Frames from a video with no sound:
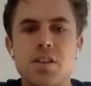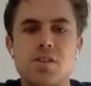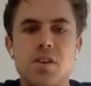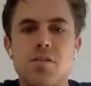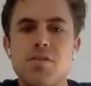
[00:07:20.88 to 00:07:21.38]

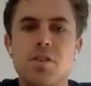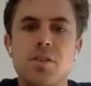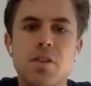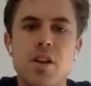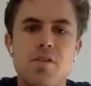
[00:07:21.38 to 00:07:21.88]
So if
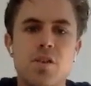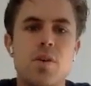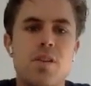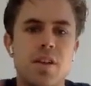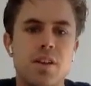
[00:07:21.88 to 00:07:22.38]
you're
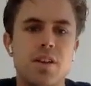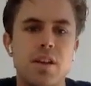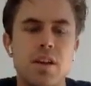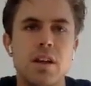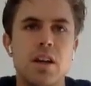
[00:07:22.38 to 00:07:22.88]
within,
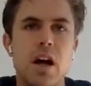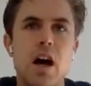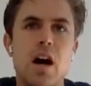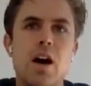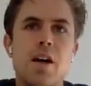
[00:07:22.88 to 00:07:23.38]

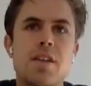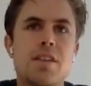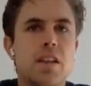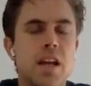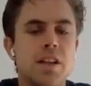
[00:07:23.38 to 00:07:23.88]
I think
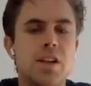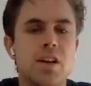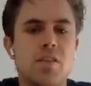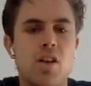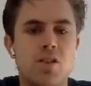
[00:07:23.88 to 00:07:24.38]
the likelihood
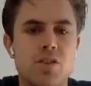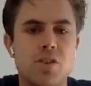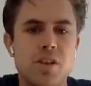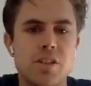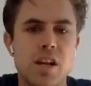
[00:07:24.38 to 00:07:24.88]
of cross-shard
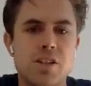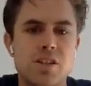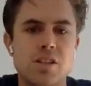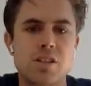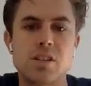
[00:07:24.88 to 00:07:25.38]

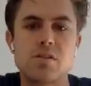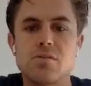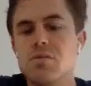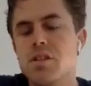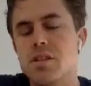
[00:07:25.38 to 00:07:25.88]
transactions
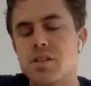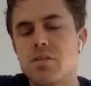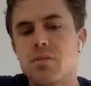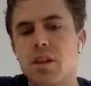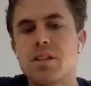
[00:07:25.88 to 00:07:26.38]
is
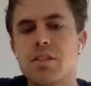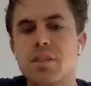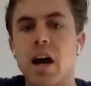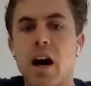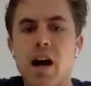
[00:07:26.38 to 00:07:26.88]

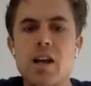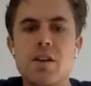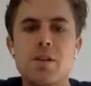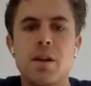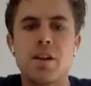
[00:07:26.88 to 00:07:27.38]
relatively high,
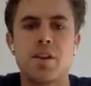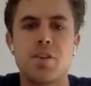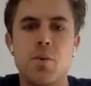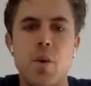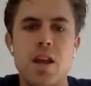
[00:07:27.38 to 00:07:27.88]
and depending on
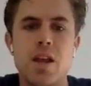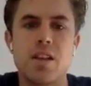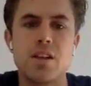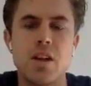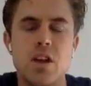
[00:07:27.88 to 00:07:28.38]
the way
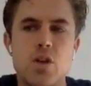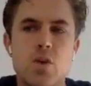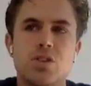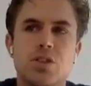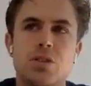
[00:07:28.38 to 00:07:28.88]
that you
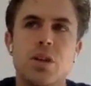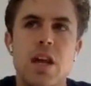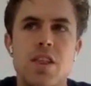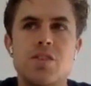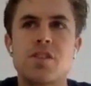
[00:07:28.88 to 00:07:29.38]
also,
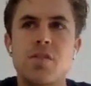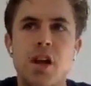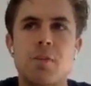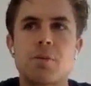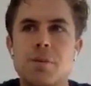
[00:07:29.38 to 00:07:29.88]
there's different
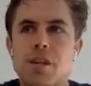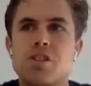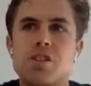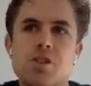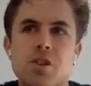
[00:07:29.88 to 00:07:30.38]

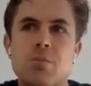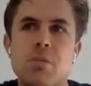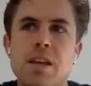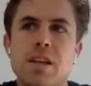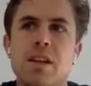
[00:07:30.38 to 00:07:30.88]
optimizations you can
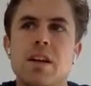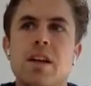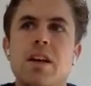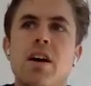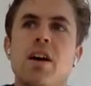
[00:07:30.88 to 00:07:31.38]
make
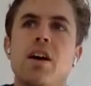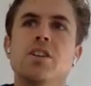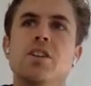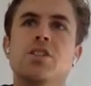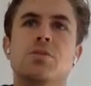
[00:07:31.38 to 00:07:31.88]

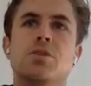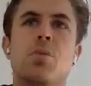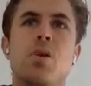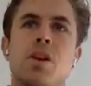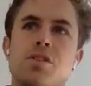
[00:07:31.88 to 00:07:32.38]
in terms of
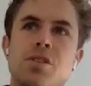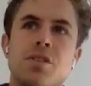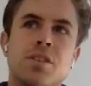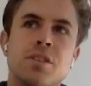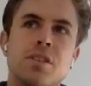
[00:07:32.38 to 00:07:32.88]
putting
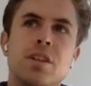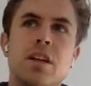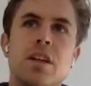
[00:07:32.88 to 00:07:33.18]
certain